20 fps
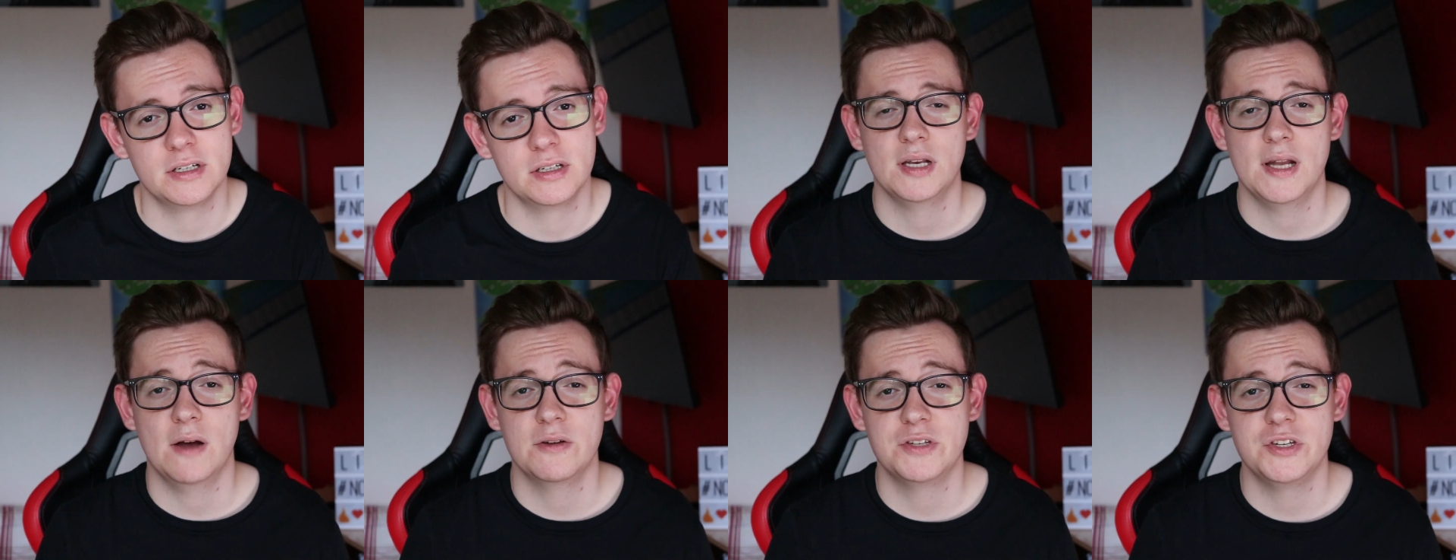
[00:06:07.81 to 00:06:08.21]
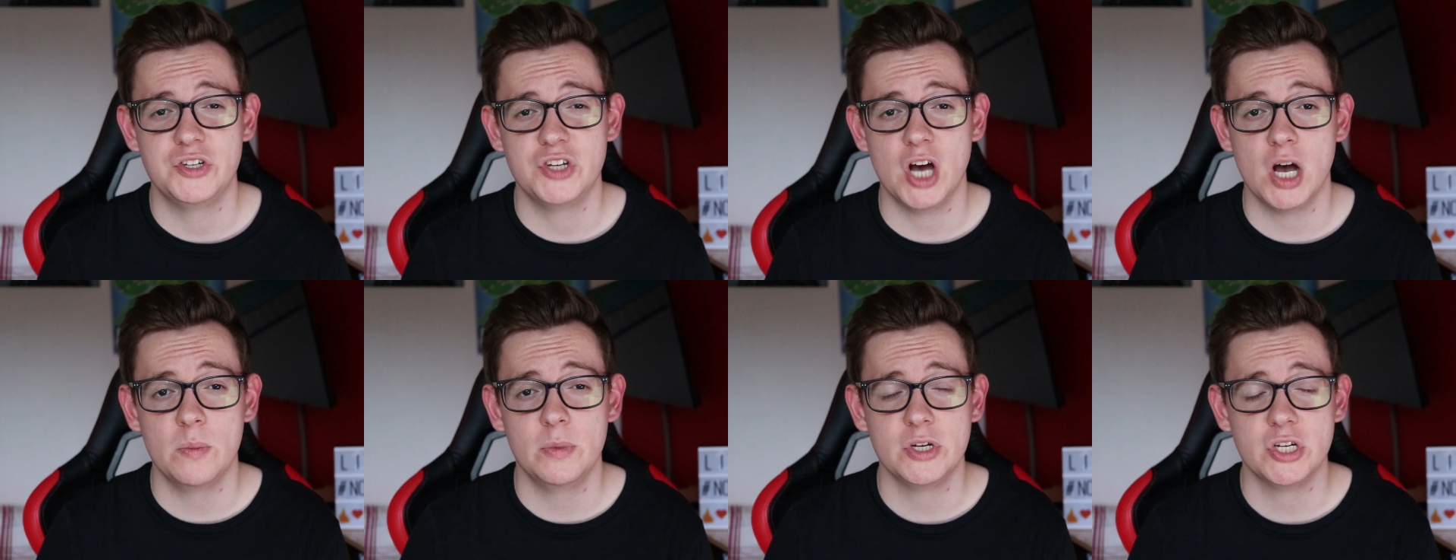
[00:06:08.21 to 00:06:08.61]
Now to
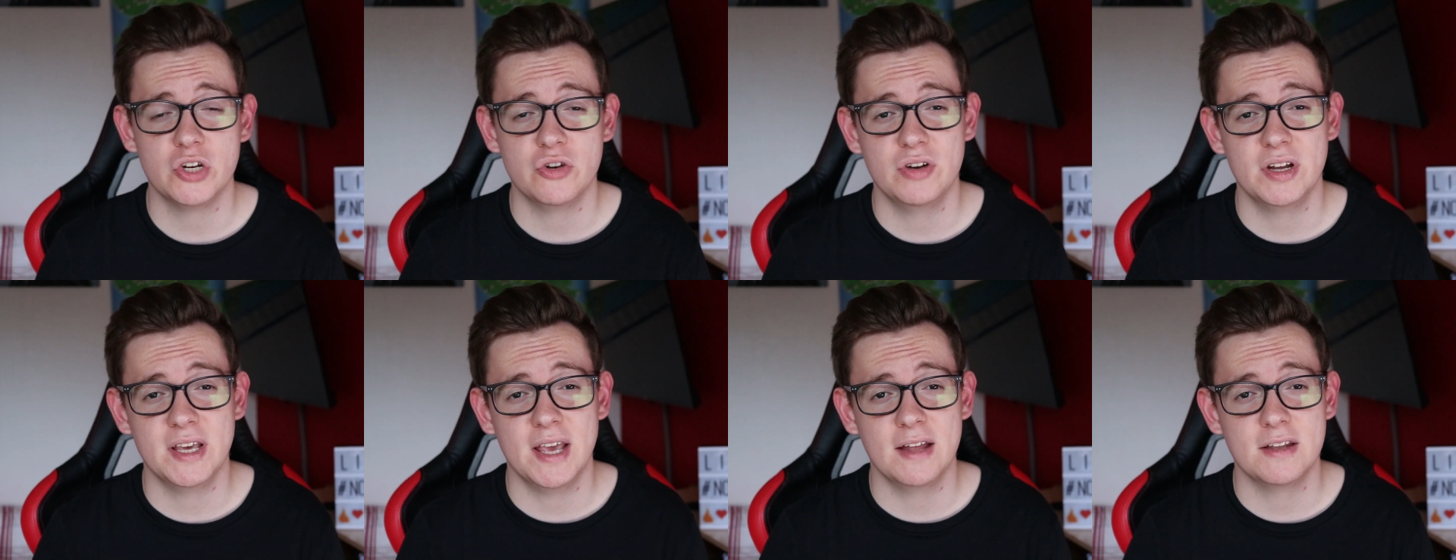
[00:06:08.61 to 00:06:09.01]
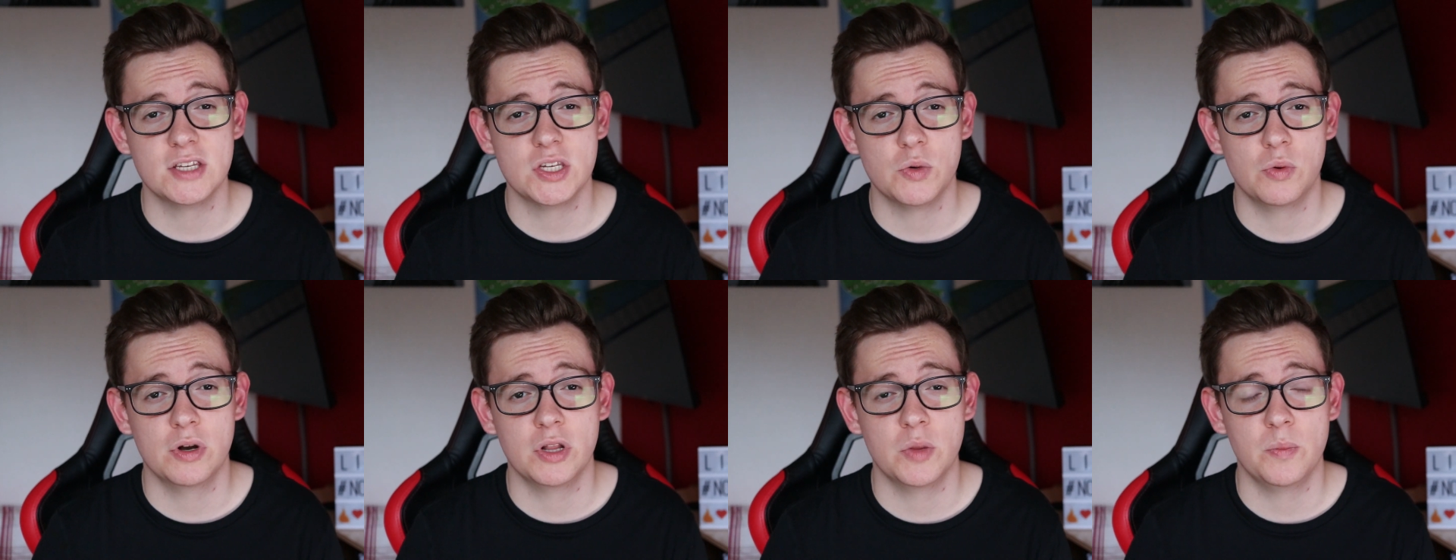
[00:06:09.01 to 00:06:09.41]
Derbyshire, and again
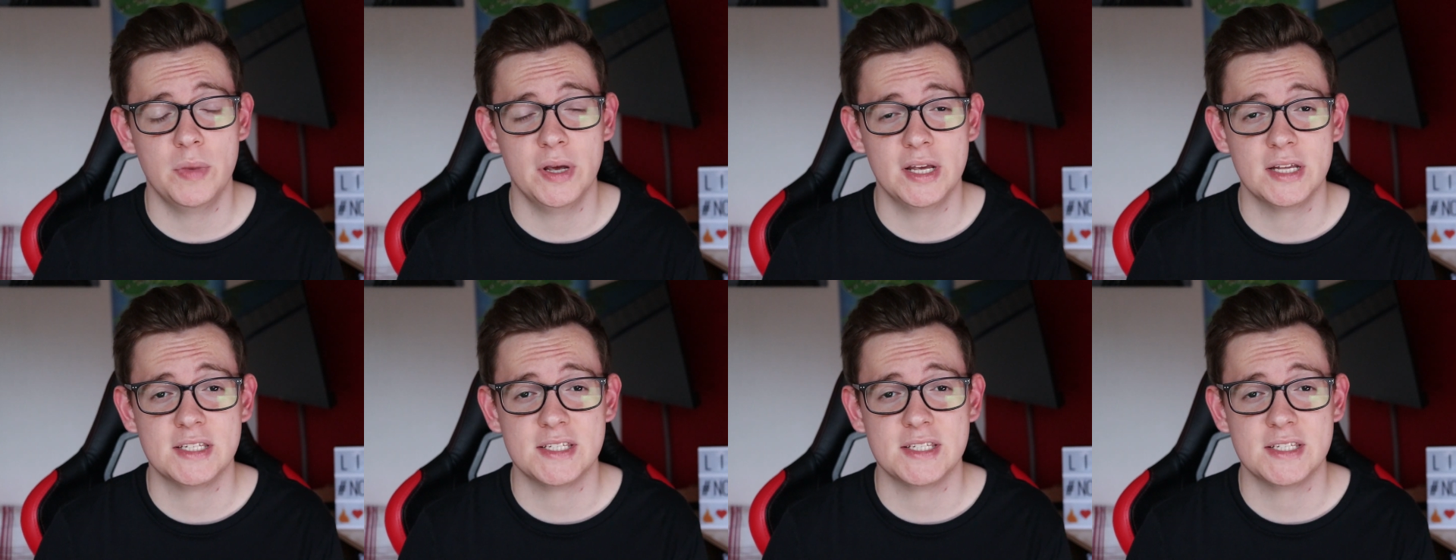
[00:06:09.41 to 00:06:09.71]
to one of the bigger